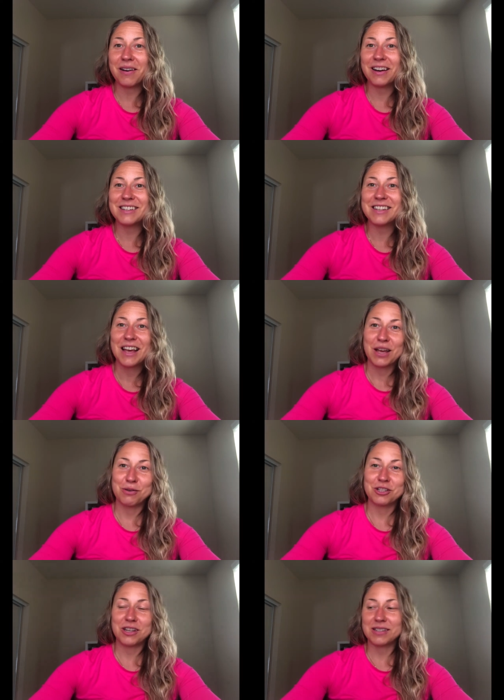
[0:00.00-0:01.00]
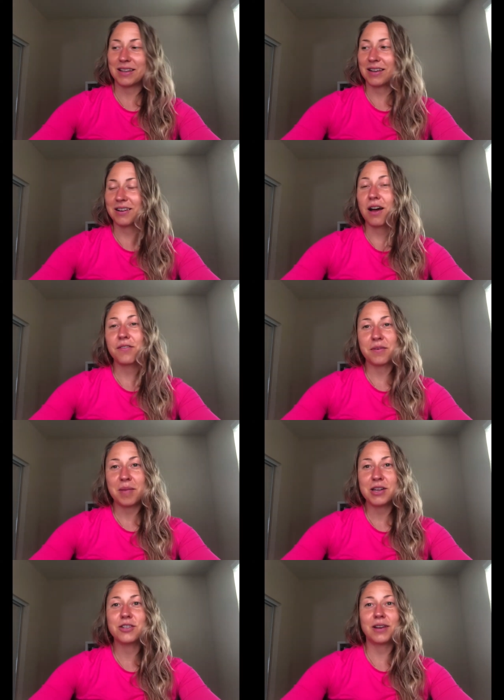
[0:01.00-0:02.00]
about it. It was just like a
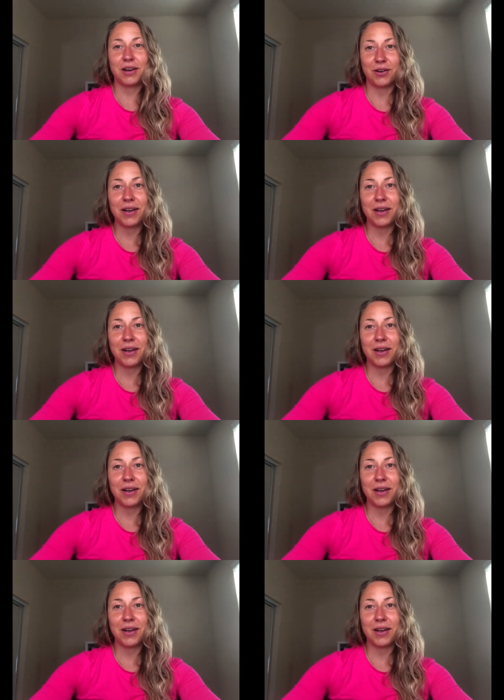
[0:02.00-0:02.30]
confirmation that,